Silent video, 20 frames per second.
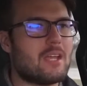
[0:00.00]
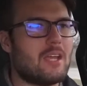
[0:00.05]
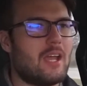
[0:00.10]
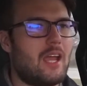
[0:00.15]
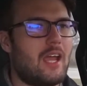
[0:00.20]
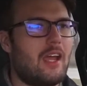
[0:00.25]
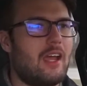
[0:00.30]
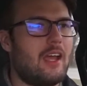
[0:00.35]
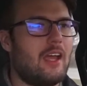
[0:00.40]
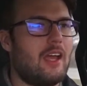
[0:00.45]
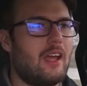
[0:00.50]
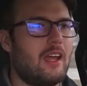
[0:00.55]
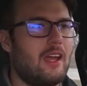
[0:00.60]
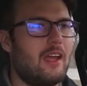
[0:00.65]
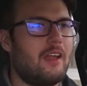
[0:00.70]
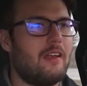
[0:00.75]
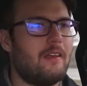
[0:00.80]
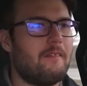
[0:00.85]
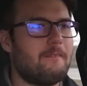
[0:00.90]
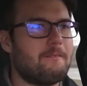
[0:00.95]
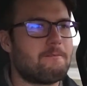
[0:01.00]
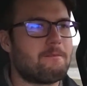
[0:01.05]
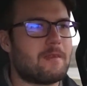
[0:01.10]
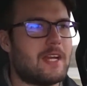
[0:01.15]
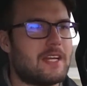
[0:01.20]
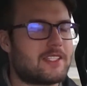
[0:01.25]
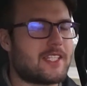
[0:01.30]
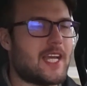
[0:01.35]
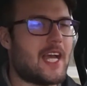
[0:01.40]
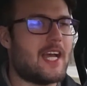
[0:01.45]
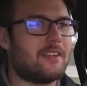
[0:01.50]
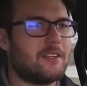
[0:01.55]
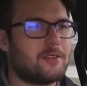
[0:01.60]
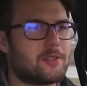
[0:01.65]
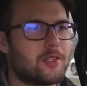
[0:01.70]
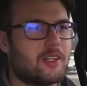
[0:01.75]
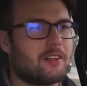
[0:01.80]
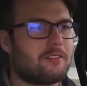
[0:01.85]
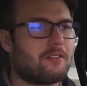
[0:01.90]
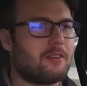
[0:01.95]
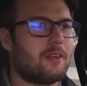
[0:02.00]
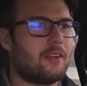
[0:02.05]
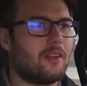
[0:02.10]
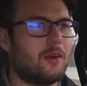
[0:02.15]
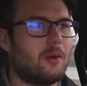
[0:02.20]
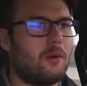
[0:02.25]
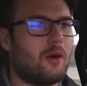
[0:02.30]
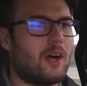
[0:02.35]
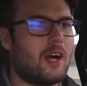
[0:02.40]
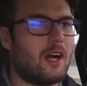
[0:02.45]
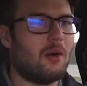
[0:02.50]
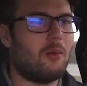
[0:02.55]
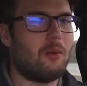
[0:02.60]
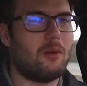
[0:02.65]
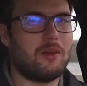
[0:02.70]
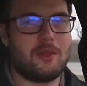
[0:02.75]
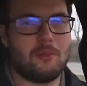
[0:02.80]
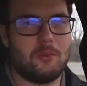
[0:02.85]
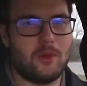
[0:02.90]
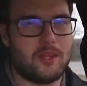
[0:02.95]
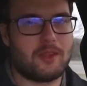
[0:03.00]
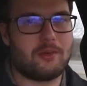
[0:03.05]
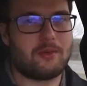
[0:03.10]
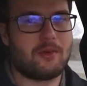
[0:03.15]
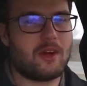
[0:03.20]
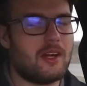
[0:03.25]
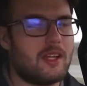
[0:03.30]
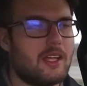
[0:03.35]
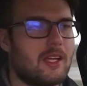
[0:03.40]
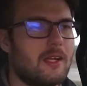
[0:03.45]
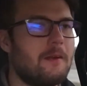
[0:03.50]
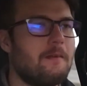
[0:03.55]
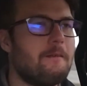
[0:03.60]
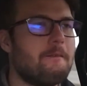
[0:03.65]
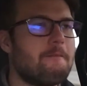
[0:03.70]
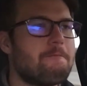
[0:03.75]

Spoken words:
and I sat in the truck for a little while with it running